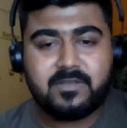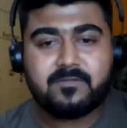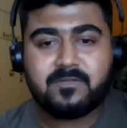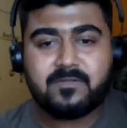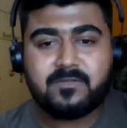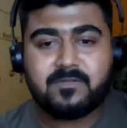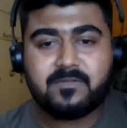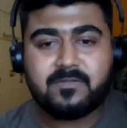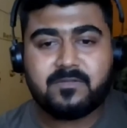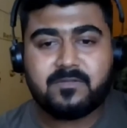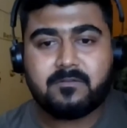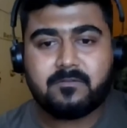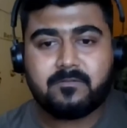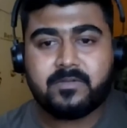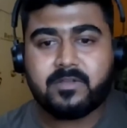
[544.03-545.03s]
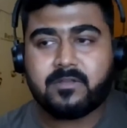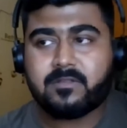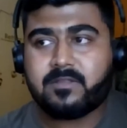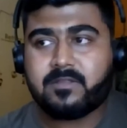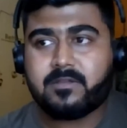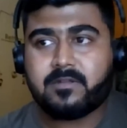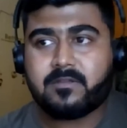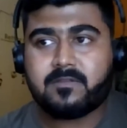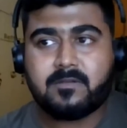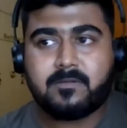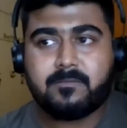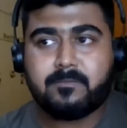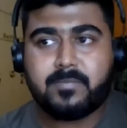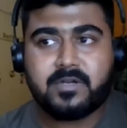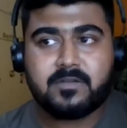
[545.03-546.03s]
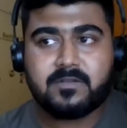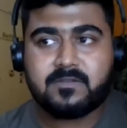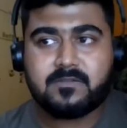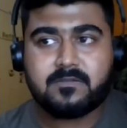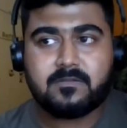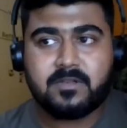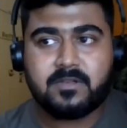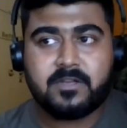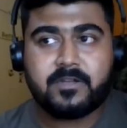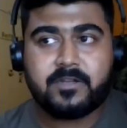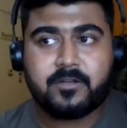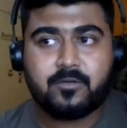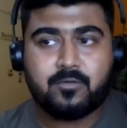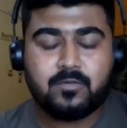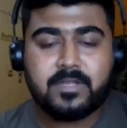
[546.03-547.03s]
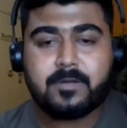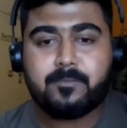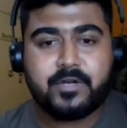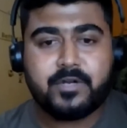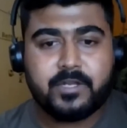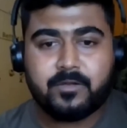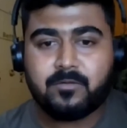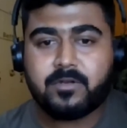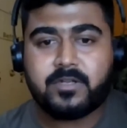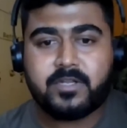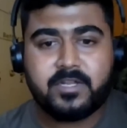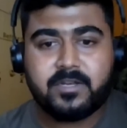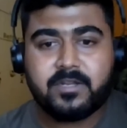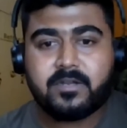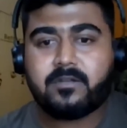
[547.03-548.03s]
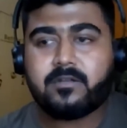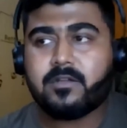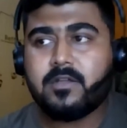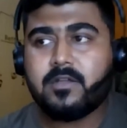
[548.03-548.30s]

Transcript: have seen that where there are some bugs related to that particular tenant